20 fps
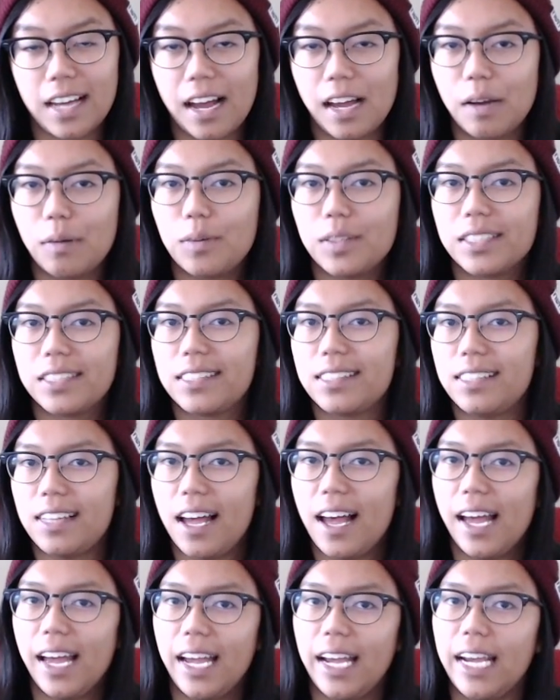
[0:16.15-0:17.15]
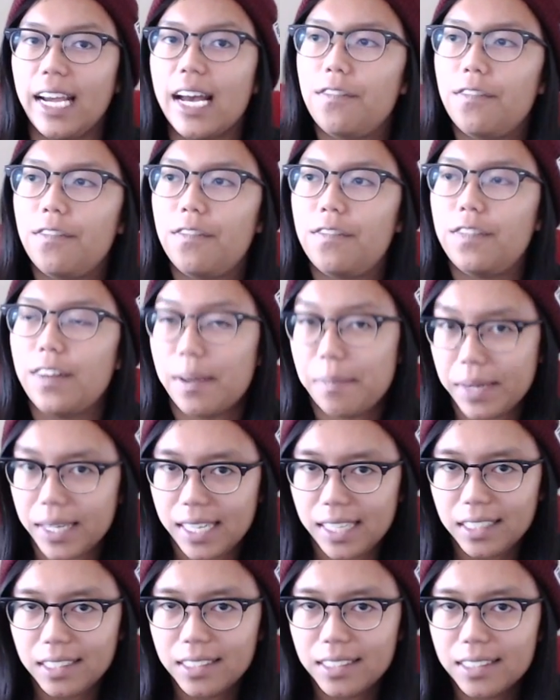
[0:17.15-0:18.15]
I would say
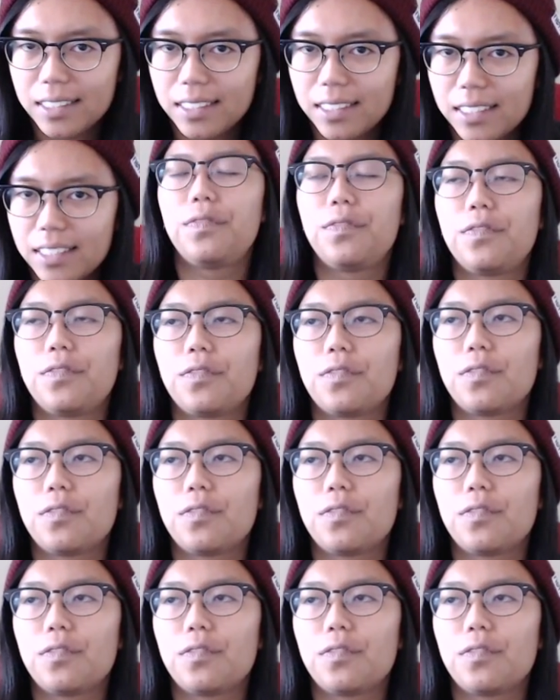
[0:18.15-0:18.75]
feminist,